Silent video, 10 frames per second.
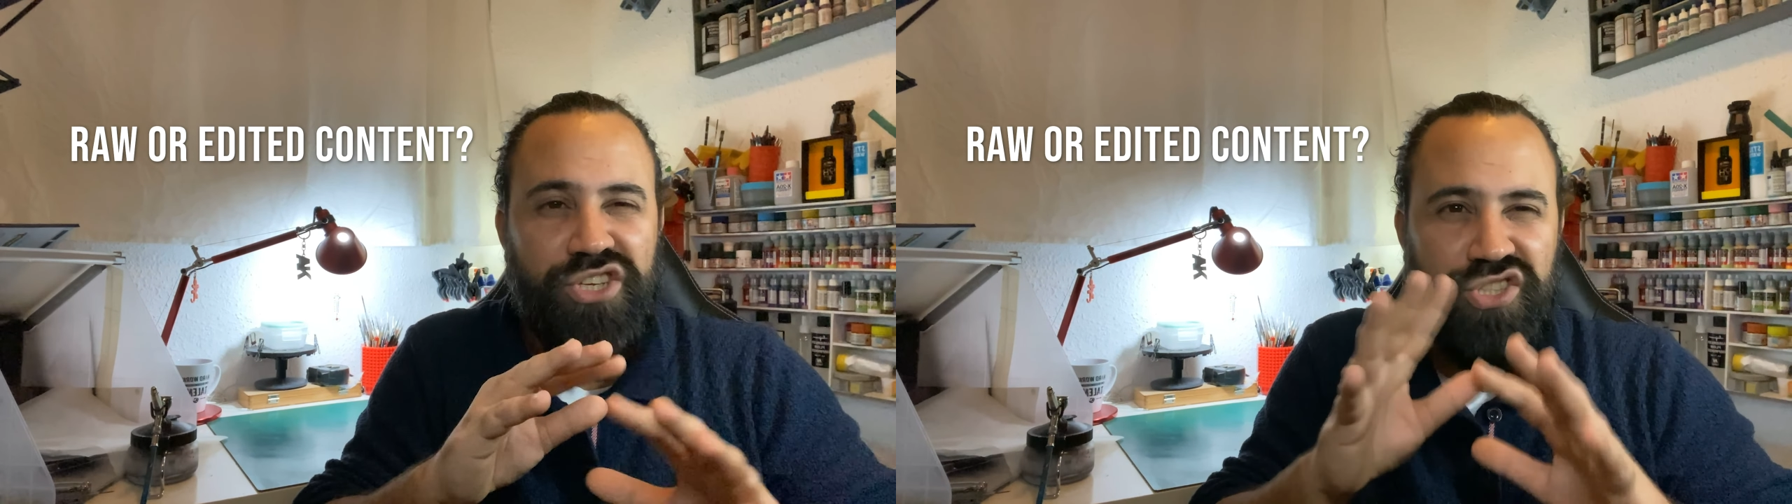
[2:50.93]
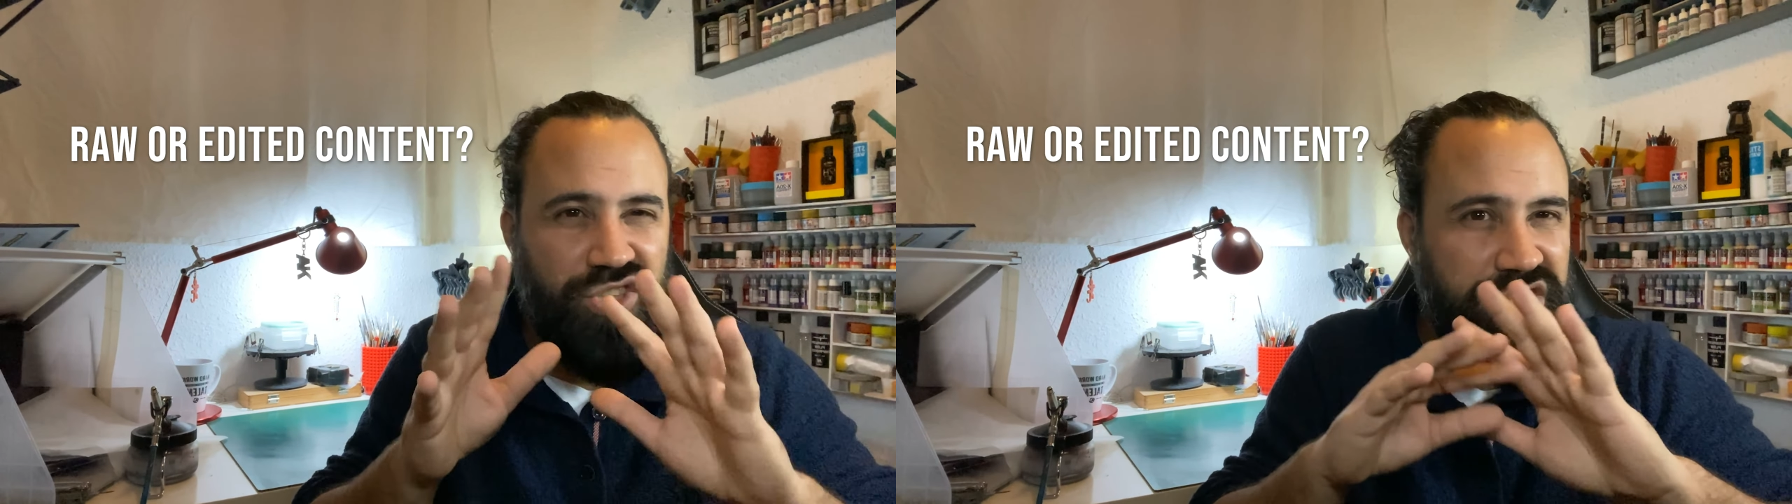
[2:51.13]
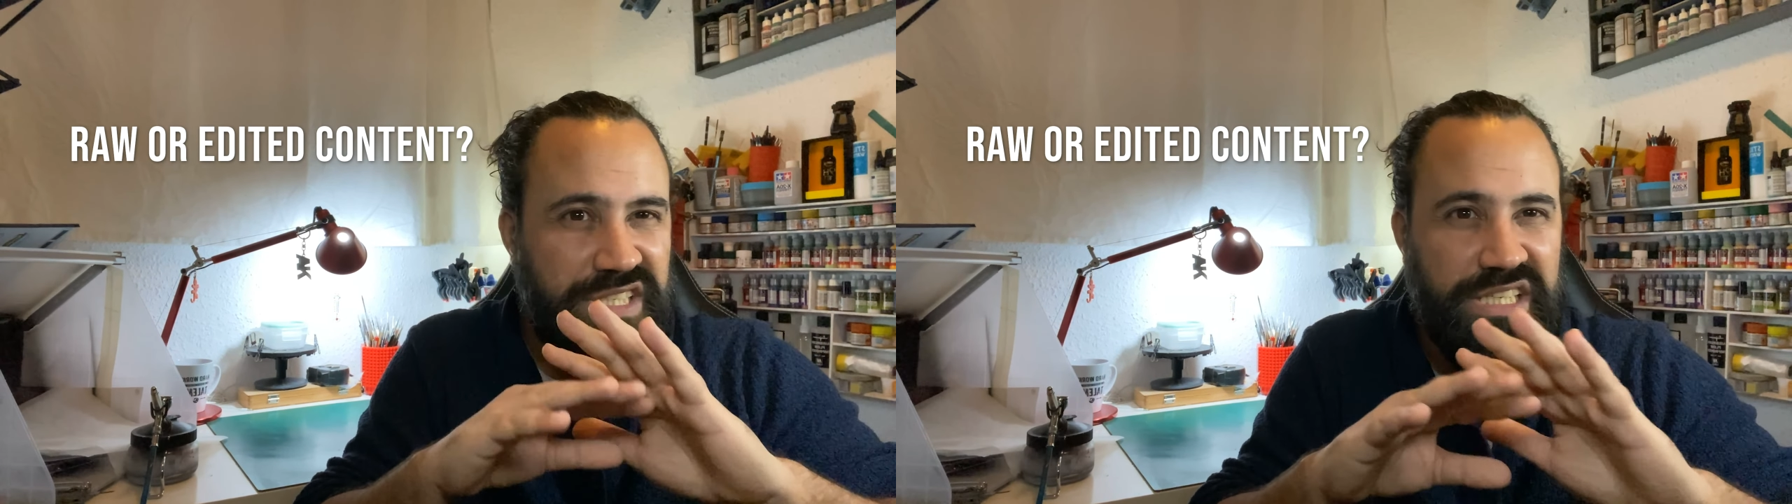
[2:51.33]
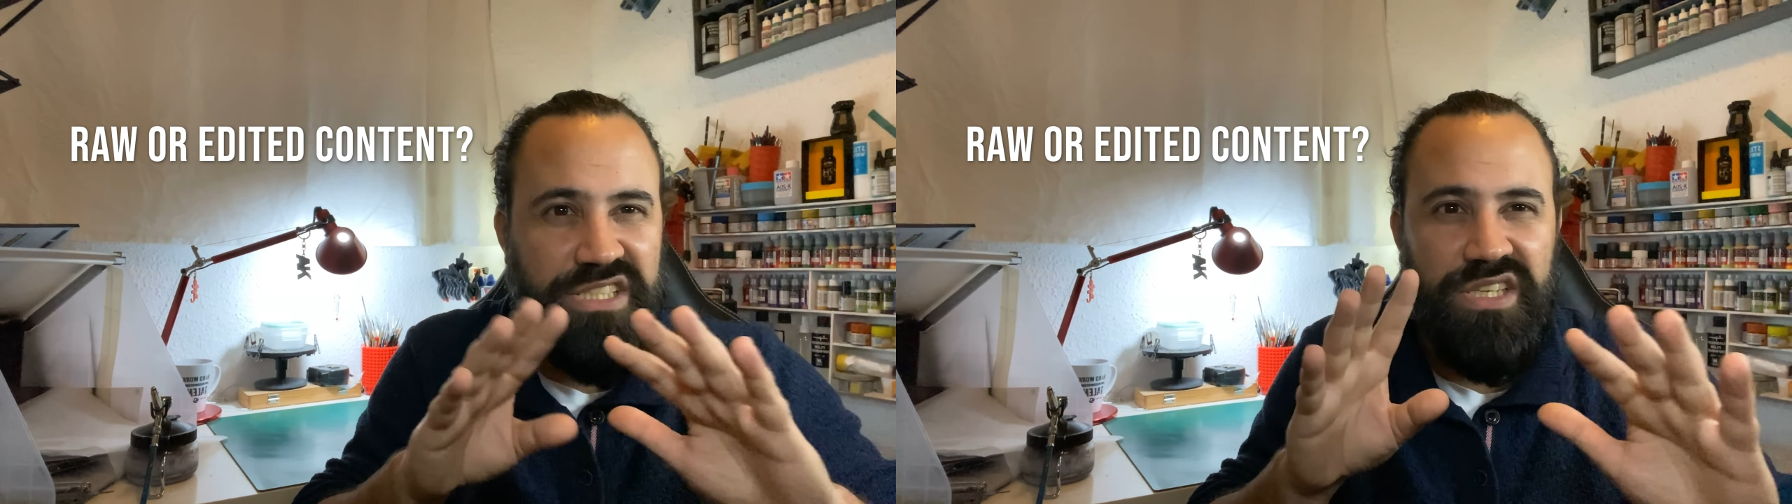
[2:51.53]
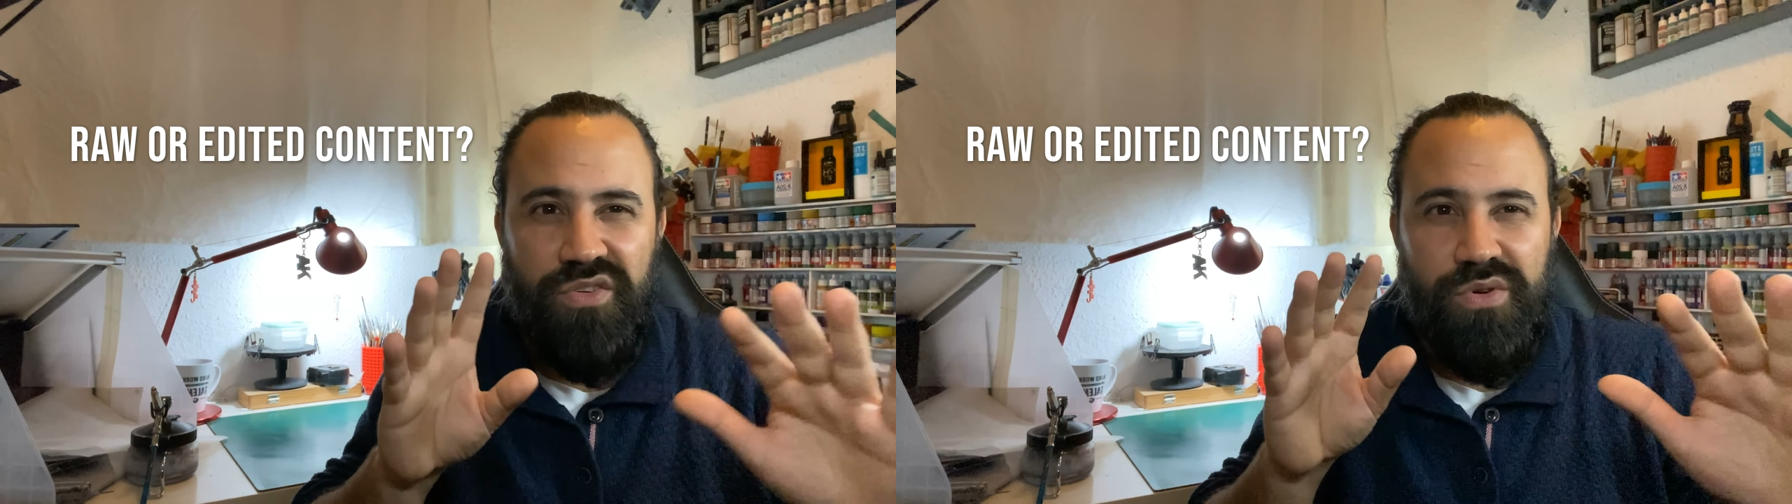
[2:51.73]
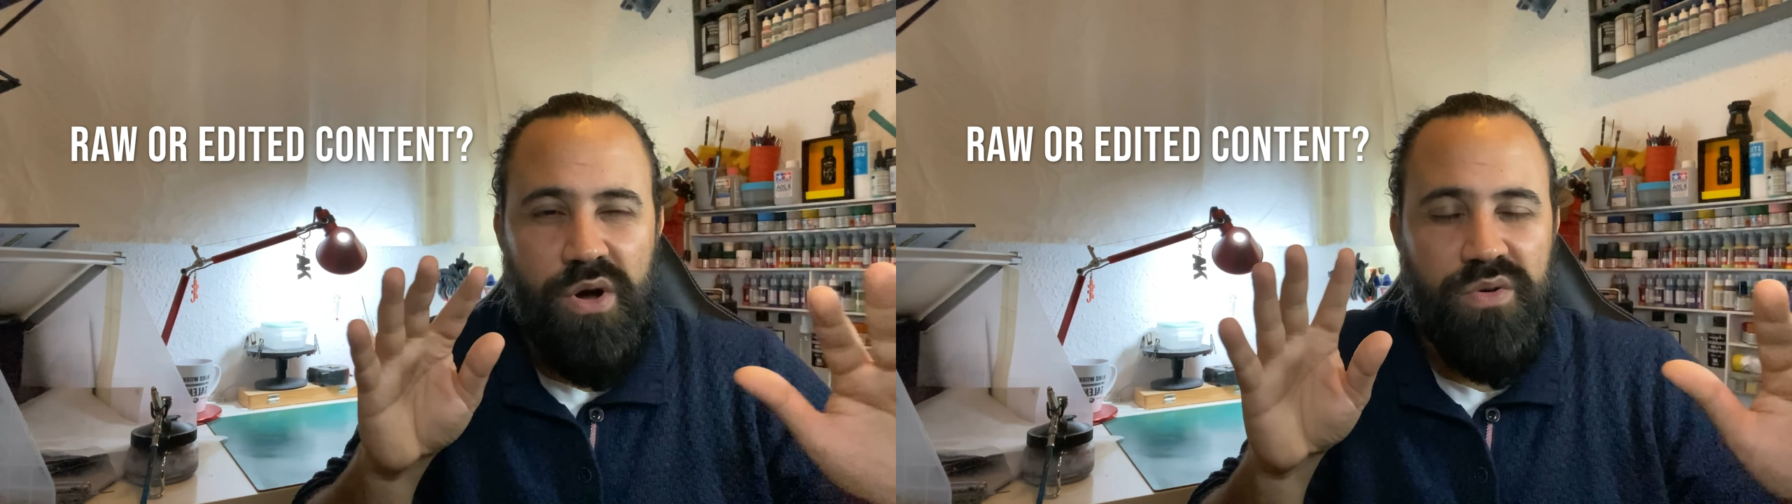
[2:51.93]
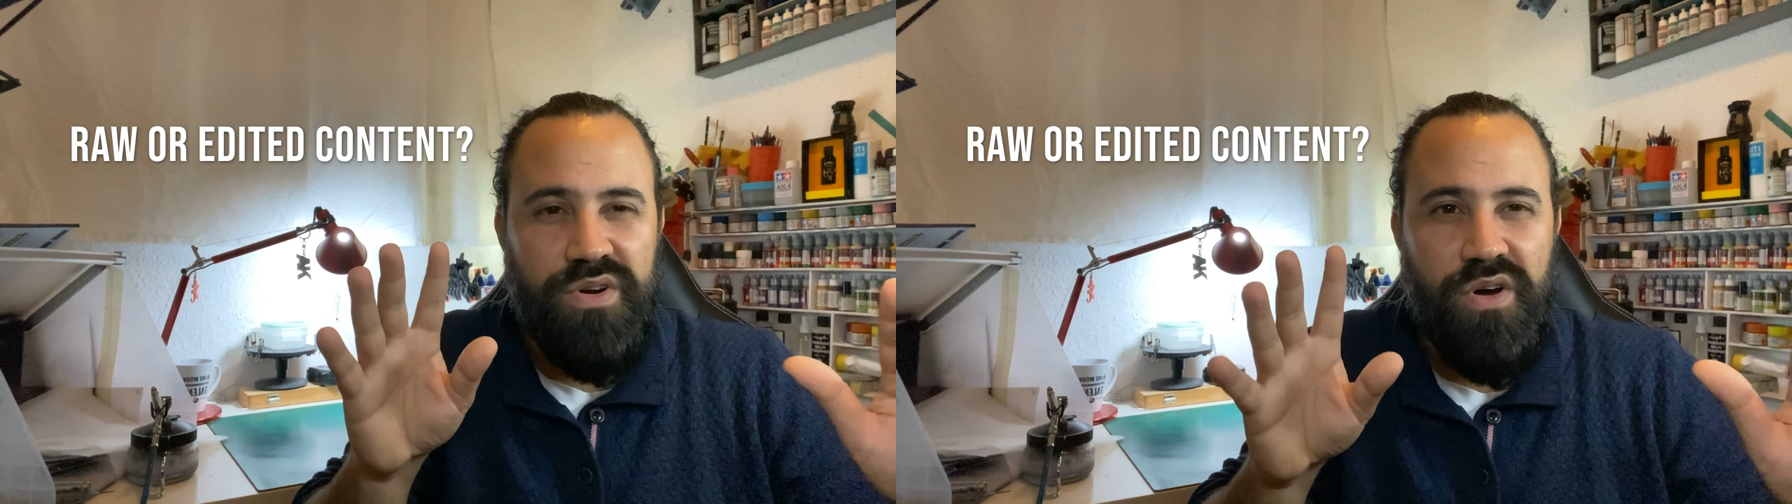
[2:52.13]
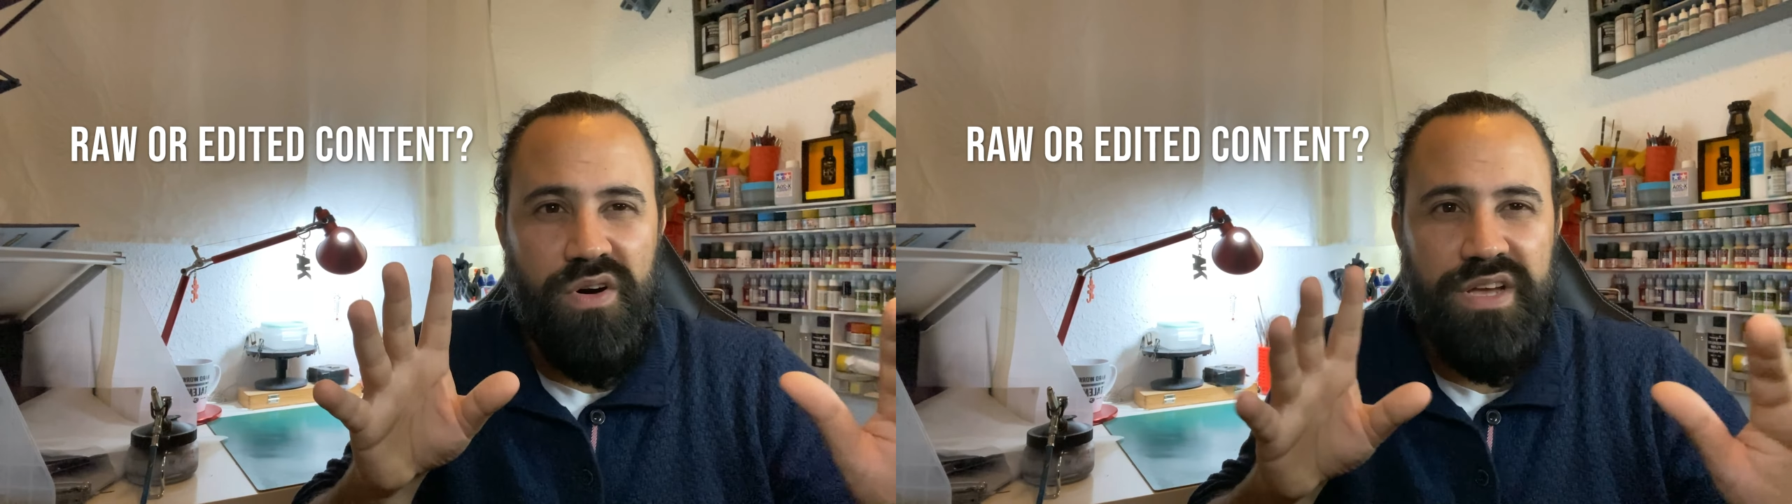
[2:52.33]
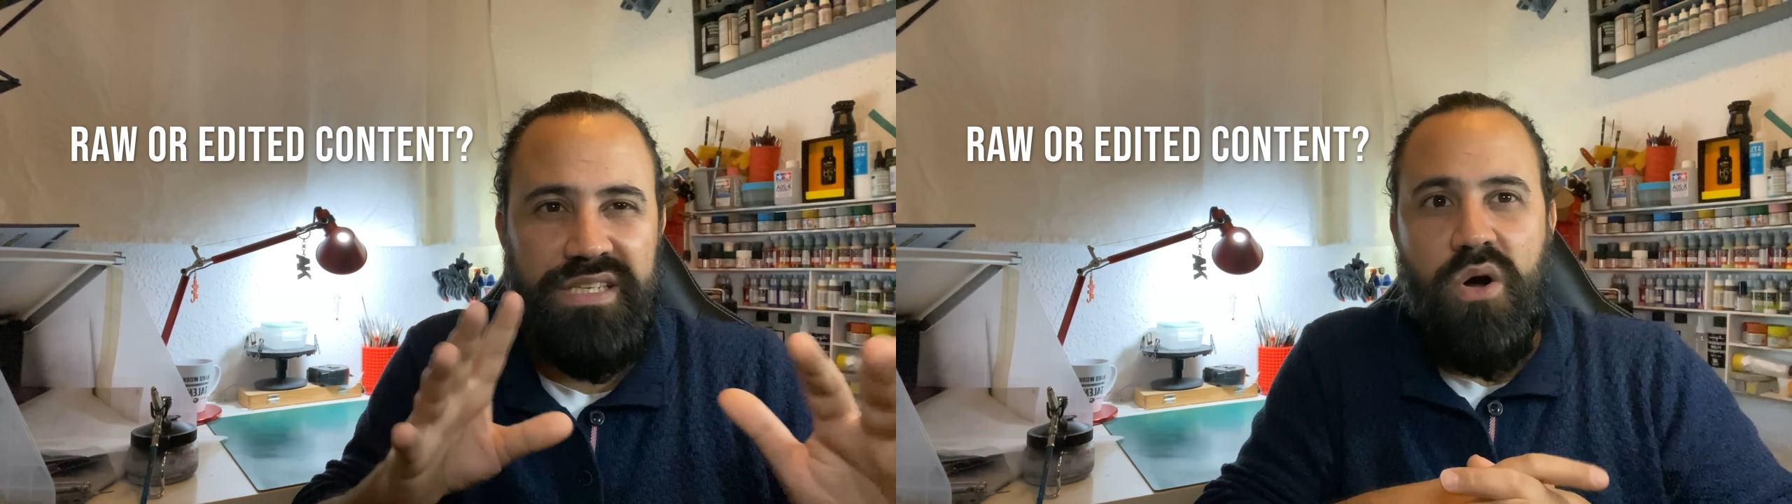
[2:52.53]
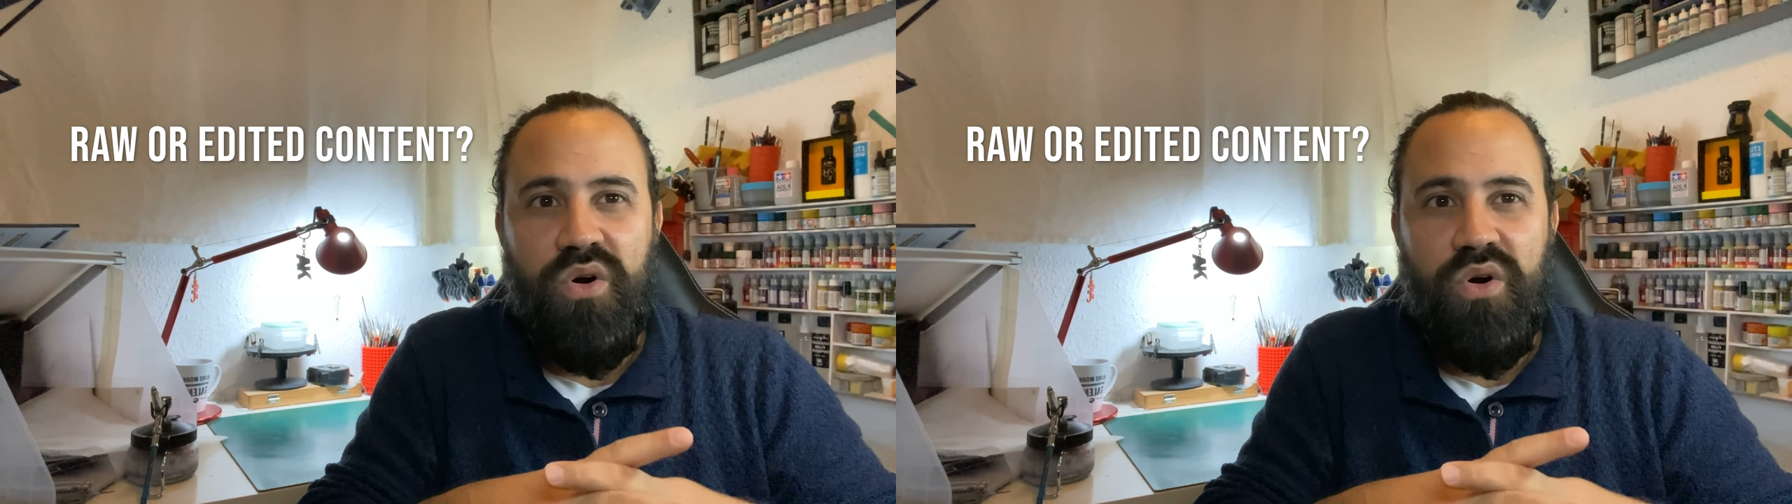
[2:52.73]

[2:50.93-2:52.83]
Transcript: just this raw noise,